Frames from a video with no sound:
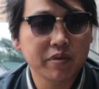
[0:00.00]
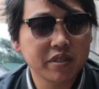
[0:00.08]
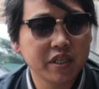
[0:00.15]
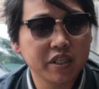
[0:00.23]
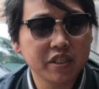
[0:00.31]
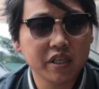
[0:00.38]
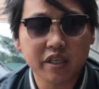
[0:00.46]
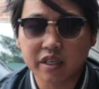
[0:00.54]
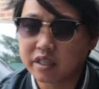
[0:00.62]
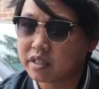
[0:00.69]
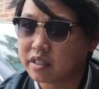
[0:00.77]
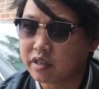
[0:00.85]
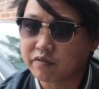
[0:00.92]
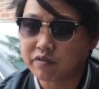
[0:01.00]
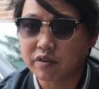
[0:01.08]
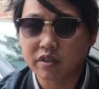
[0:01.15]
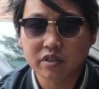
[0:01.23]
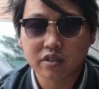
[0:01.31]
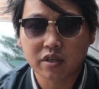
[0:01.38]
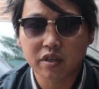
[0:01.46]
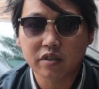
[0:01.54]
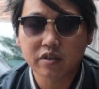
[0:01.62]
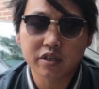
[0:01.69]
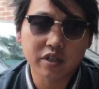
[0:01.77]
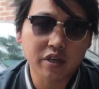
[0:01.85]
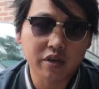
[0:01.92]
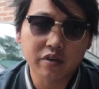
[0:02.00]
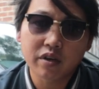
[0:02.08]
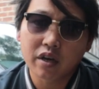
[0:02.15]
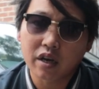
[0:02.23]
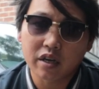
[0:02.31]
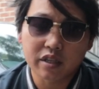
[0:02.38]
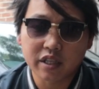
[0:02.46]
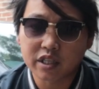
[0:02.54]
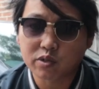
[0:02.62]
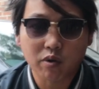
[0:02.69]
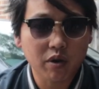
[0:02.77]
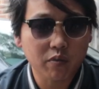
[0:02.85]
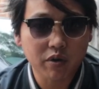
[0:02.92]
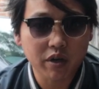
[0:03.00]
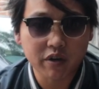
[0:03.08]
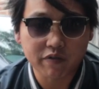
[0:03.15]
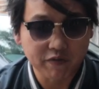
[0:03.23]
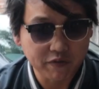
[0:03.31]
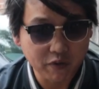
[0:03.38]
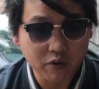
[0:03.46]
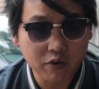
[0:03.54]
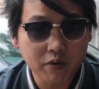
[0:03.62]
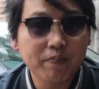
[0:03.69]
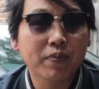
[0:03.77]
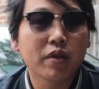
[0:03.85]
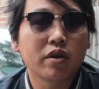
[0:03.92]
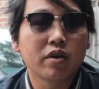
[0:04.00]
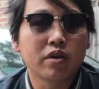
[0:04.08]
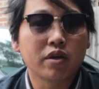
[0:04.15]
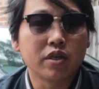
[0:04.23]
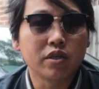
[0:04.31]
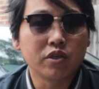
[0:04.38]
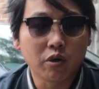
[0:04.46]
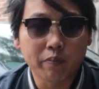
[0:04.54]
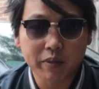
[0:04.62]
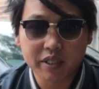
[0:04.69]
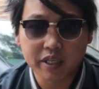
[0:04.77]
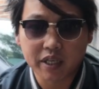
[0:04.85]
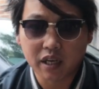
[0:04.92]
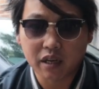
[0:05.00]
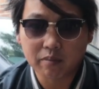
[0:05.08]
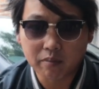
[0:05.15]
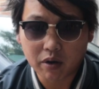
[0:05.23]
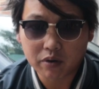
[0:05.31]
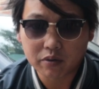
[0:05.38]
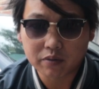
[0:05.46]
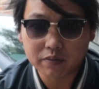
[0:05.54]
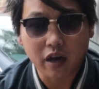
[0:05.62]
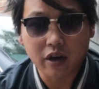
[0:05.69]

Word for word: procedure is different. So, you know, this won't work for your particular model.